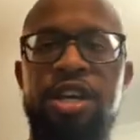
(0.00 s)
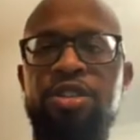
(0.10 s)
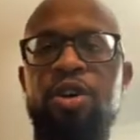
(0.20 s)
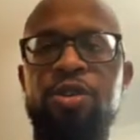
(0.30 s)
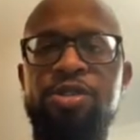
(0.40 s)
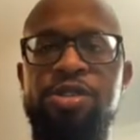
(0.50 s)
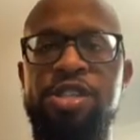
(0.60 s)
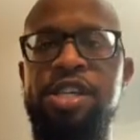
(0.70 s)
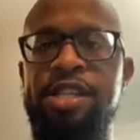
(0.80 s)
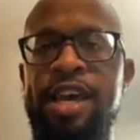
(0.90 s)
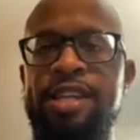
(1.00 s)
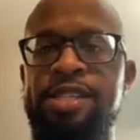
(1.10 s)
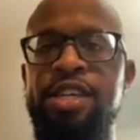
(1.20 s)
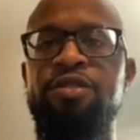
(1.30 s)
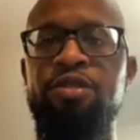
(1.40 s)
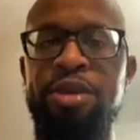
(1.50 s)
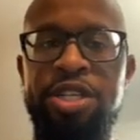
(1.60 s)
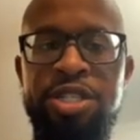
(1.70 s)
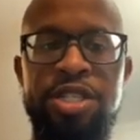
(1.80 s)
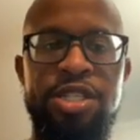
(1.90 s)
That is
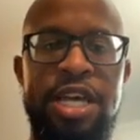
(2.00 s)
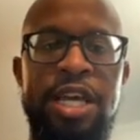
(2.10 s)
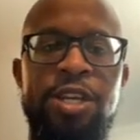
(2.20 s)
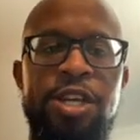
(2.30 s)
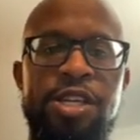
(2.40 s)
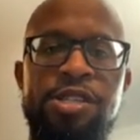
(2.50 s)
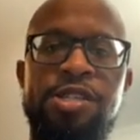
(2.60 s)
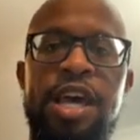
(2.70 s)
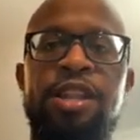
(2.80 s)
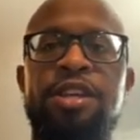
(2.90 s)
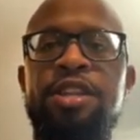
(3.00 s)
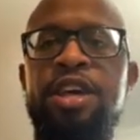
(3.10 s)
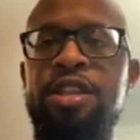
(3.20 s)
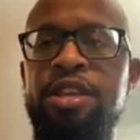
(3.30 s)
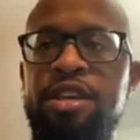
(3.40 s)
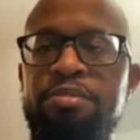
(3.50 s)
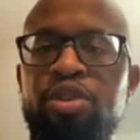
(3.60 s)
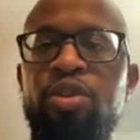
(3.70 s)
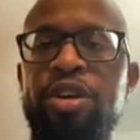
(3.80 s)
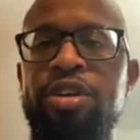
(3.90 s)
information and data that is telling the
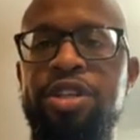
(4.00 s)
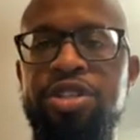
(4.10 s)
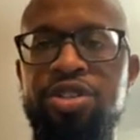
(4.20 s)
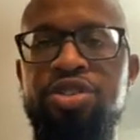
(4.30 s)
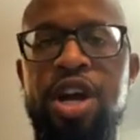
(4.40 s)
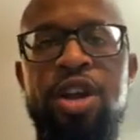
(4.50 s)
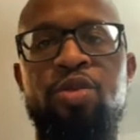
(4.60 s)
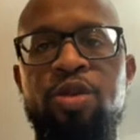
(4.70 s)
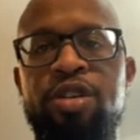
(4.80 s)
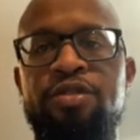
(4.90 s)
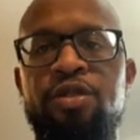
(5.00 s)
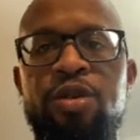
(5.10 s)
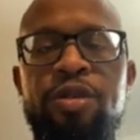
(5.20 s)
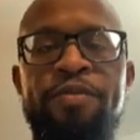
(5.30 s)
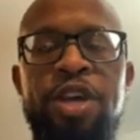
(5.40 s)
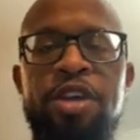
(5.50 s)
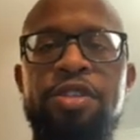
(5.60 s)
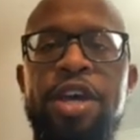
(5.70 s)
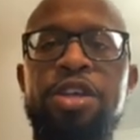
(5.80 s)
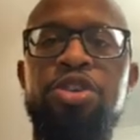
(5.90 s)
employer that you're trying to work for
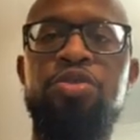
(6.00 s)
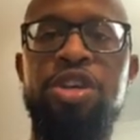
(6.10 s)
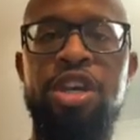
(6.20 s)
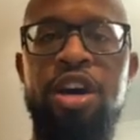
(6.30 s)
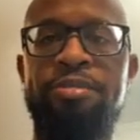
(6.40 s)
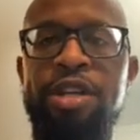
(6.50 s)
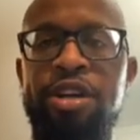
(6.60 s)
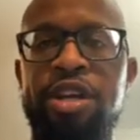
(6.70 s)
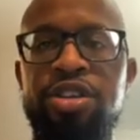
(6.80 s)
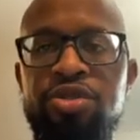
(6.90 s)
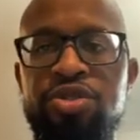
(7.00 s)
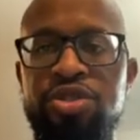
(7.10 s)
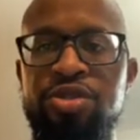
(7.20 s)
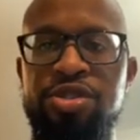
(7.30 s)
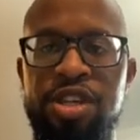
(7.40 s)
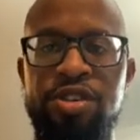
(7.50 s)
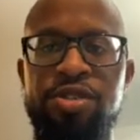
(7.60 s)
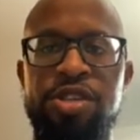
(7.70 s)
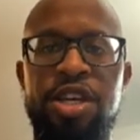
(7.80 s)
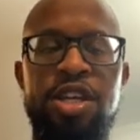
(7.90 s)
that you can come in there and use your skill
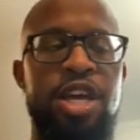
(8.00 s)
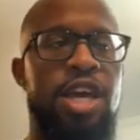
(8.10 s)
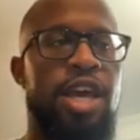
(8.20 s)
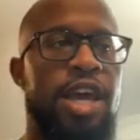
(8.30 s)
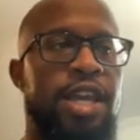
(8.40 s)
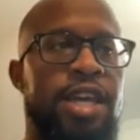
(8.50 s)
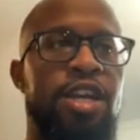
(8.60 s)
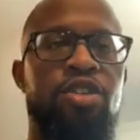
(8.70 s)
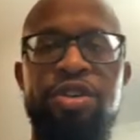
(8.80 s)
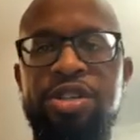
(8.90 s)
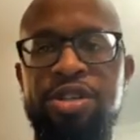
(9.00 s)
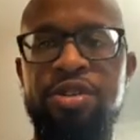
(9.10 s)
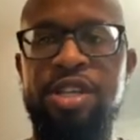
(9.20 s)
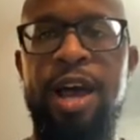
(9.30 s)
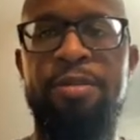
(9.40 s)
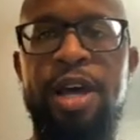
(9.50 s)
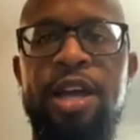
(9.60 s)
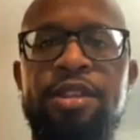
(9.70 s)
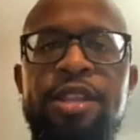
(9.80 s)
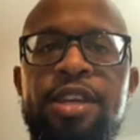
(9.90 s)
set and increase their top
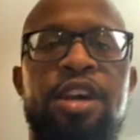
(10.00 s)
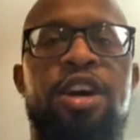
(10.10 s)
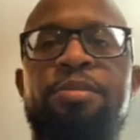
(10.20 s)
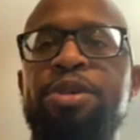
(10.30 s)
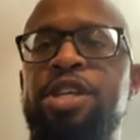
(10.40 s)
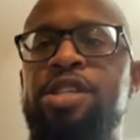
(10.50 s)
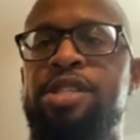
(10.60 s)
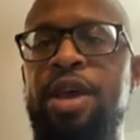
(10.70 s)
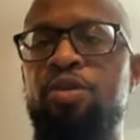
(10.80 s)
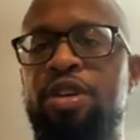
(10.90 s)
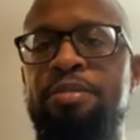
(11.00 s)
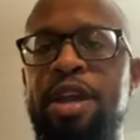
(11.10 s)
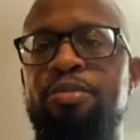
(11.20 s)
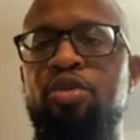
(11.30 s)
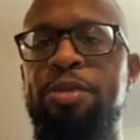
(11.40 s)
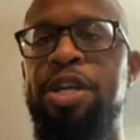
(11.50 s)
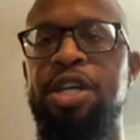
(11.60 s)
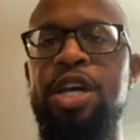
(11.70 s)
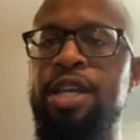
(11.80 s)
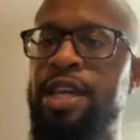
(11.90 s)
line. The companies, they want to make more money.
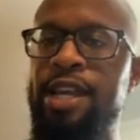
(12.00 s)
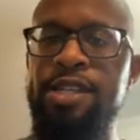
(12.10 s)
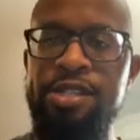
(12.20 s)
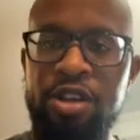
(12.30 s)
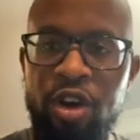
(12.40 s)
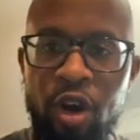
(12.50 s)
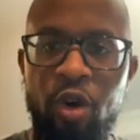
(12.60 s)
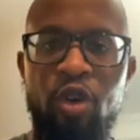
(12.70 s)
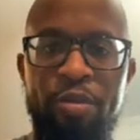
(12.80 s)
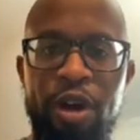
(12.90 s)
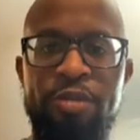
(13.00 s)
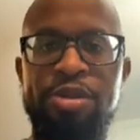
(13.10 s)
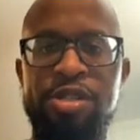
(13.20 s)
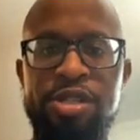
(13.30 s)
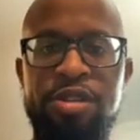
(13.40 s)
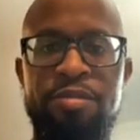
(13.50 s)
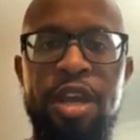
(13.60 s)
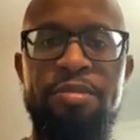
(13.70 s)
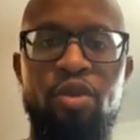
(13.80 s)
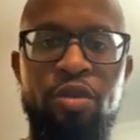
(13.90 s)
That is their whole purpose, is to
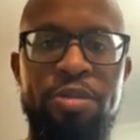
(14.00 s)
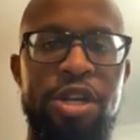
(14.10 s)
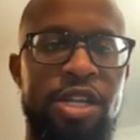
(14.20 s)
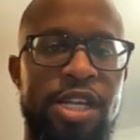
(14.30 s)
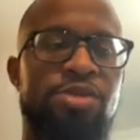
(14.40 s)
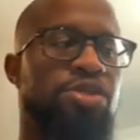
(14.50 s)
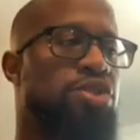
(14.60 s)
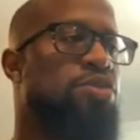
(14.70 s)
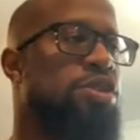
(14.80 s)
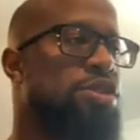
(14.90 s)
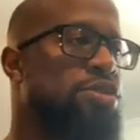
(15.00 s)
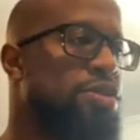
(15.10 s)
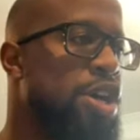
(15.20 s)
make more money. That's what you want to do.